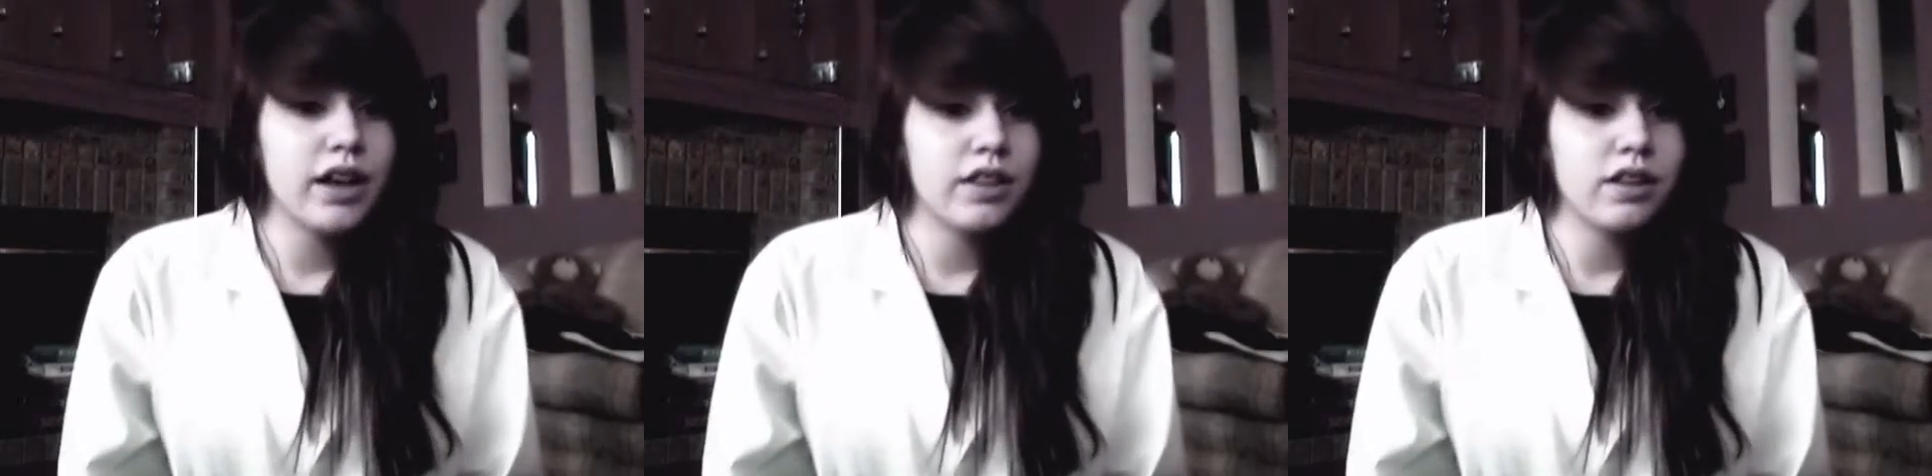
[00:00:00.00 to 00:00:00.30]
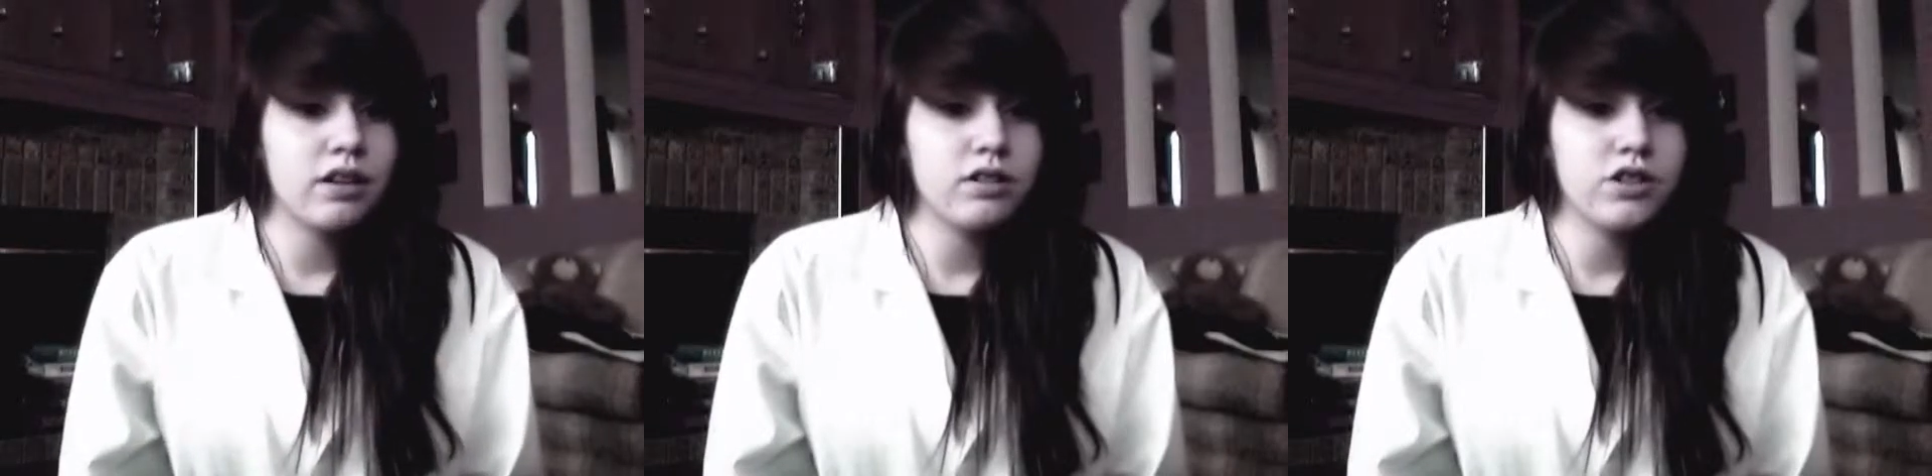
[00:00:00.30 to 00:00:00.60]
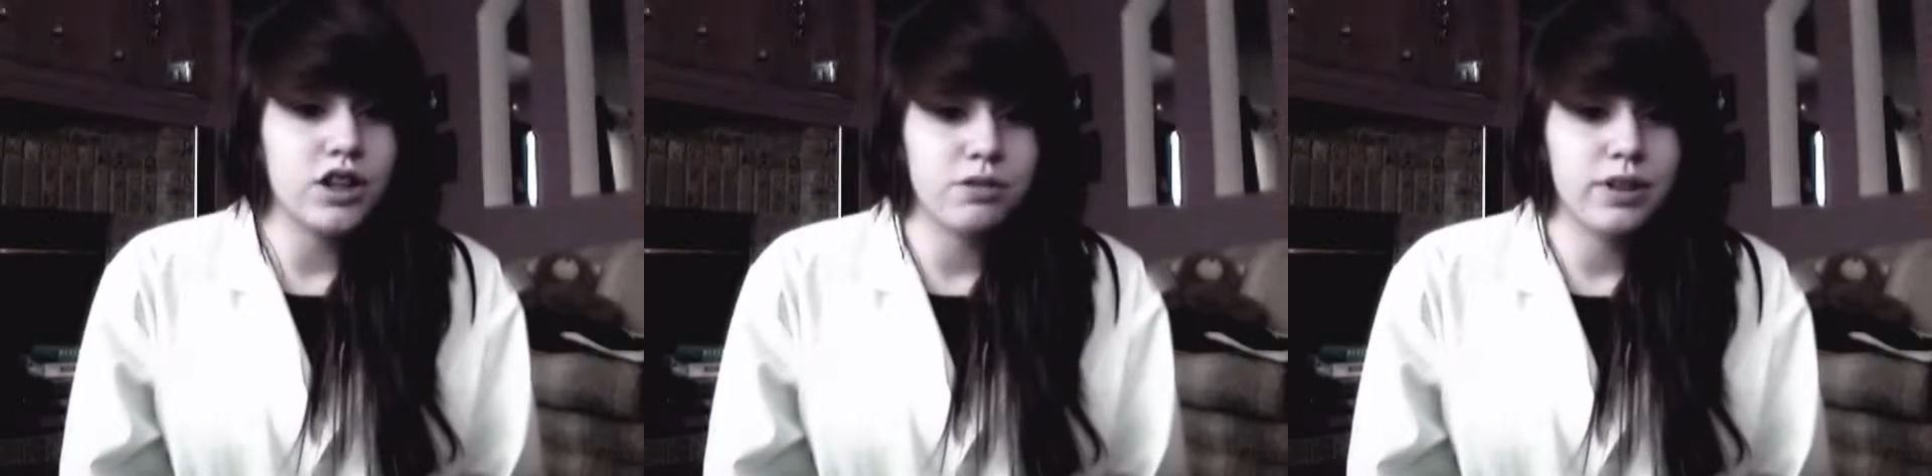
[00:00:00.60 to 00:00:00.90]
ethical
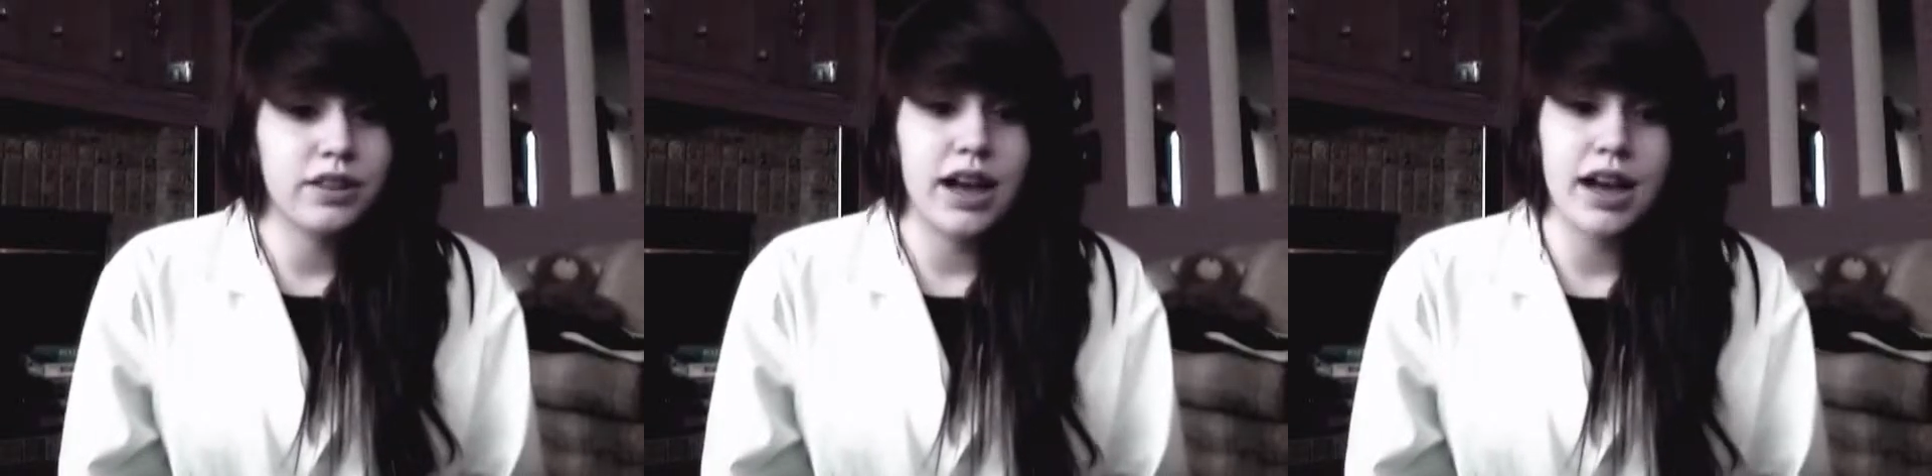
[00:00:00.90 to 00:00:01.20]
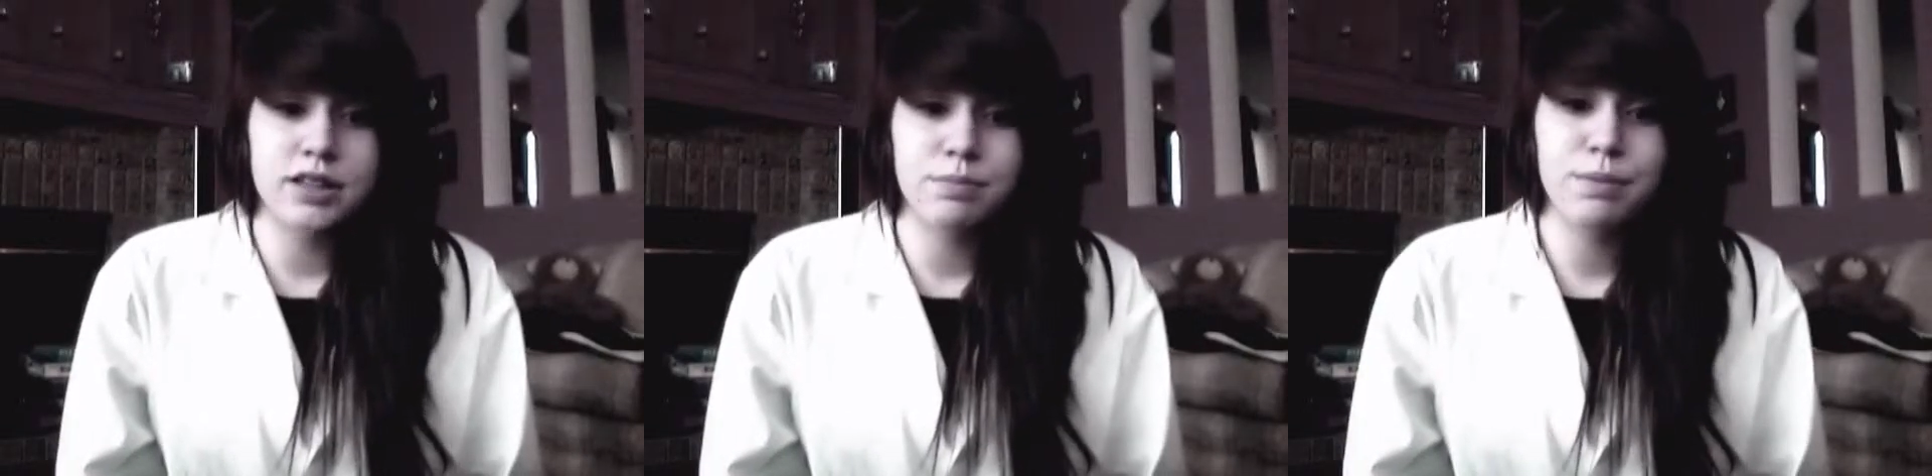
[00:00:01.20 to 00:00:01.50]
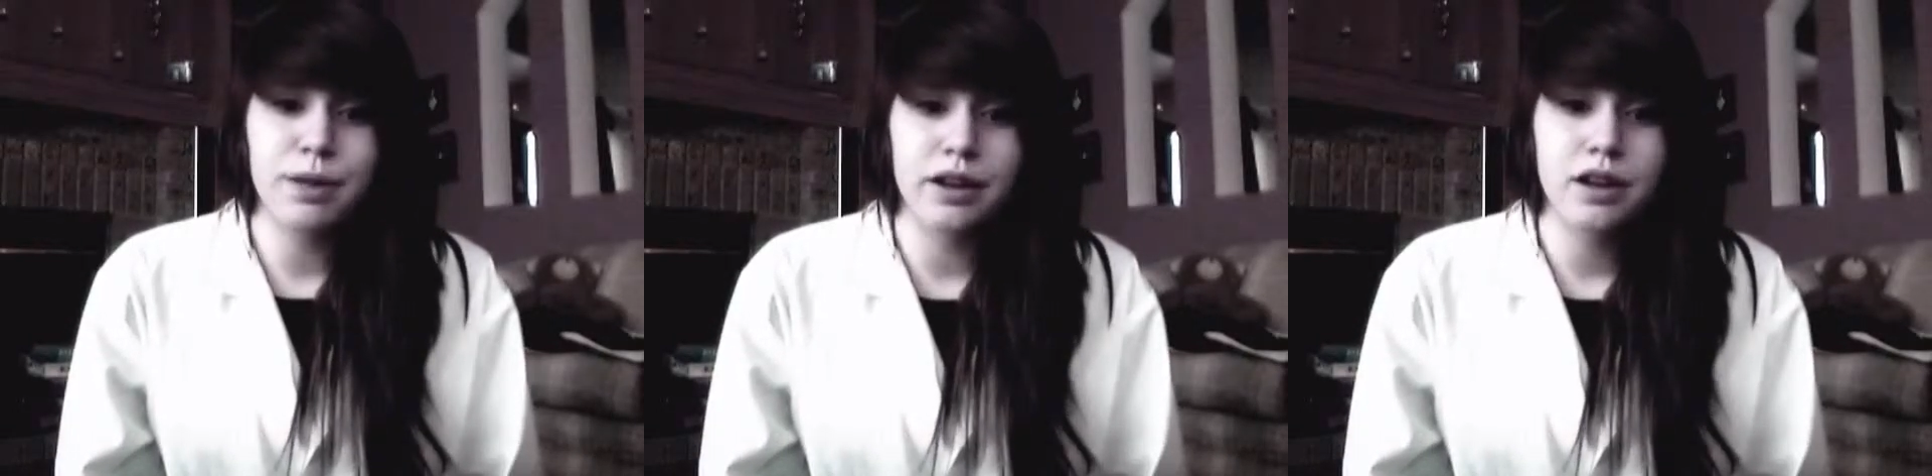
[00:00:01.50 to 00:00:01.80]
judgment that has to be
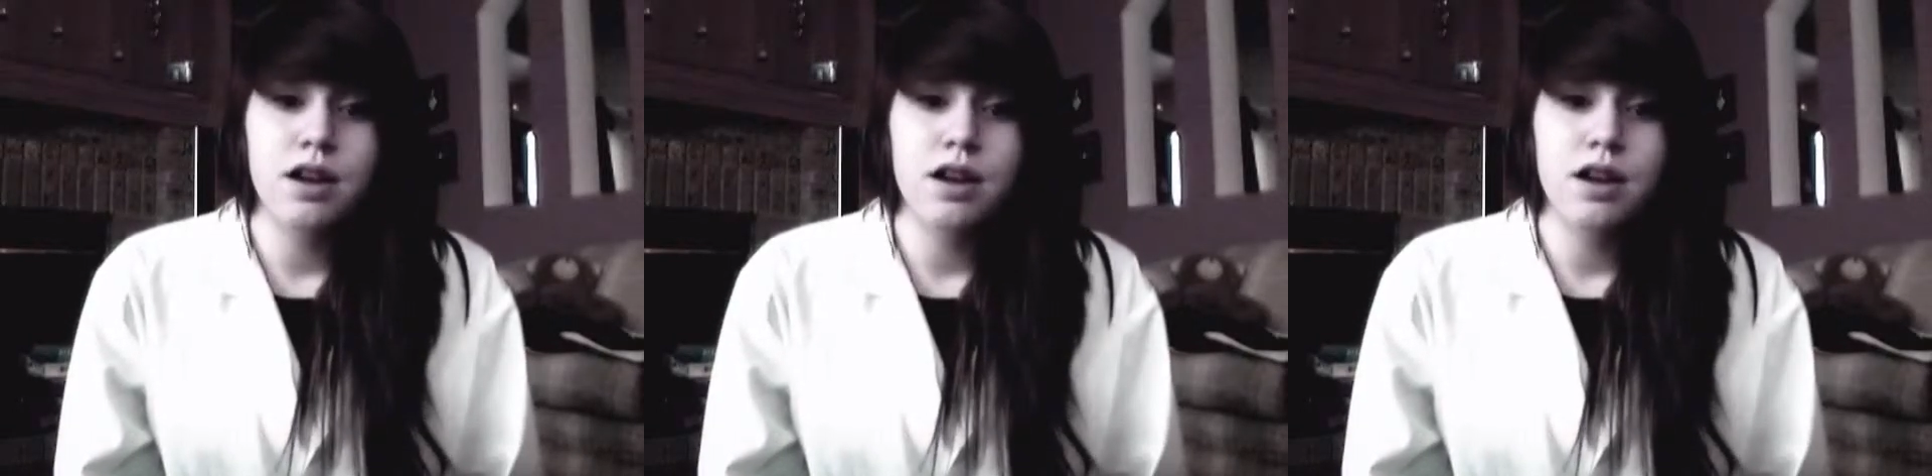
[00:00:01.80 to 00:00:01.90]
made,